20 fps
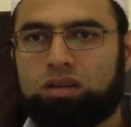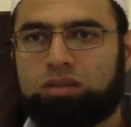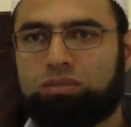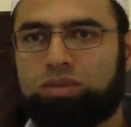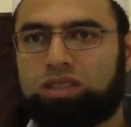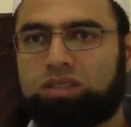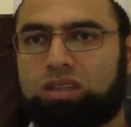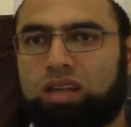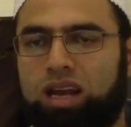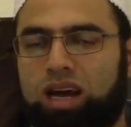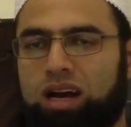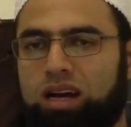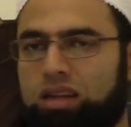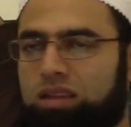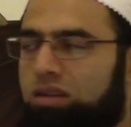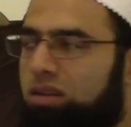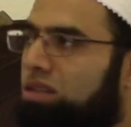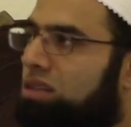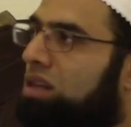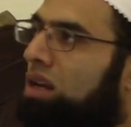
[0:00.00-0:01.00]
bint
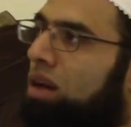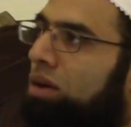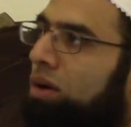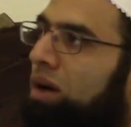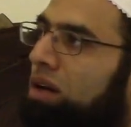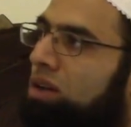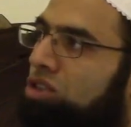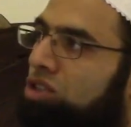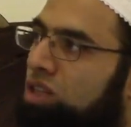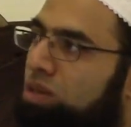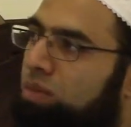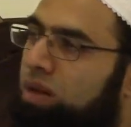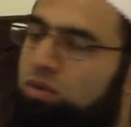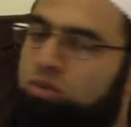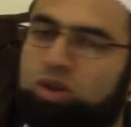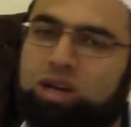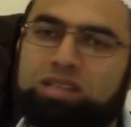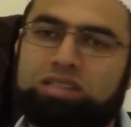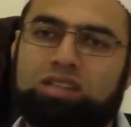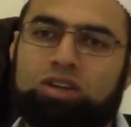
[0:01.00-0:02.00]
al-Harith she
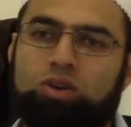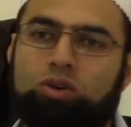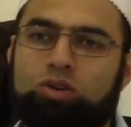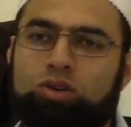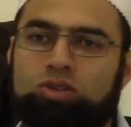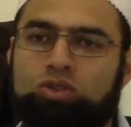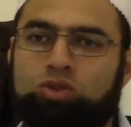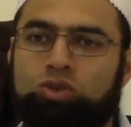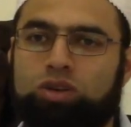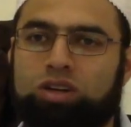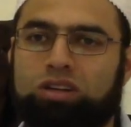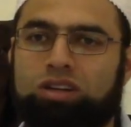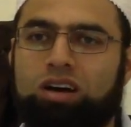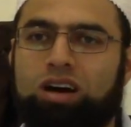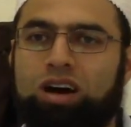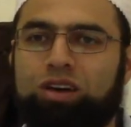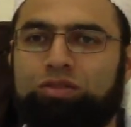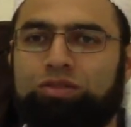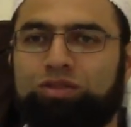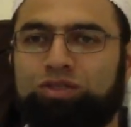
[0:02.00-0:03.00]
memorized the whole Surah
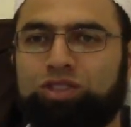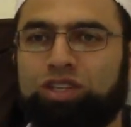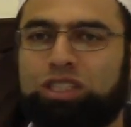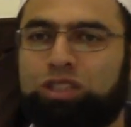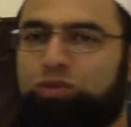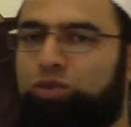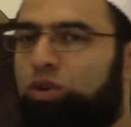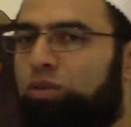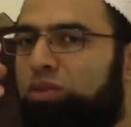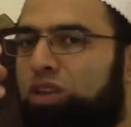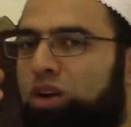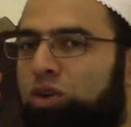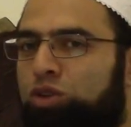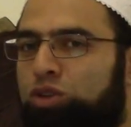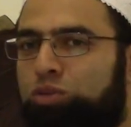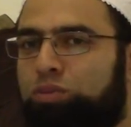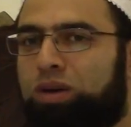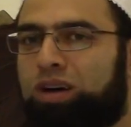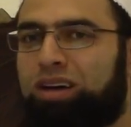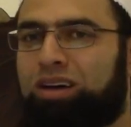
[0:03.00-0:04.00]
Qaf just from the
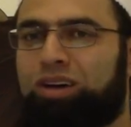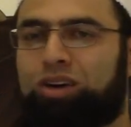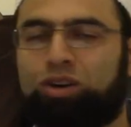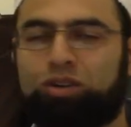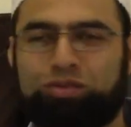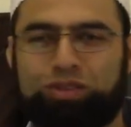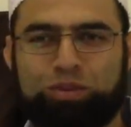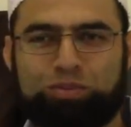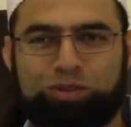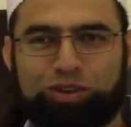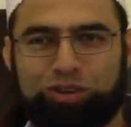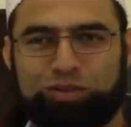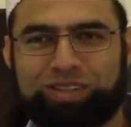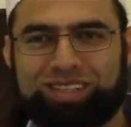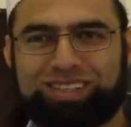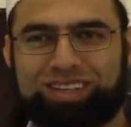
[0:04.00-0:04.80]
khutbah of the Prophet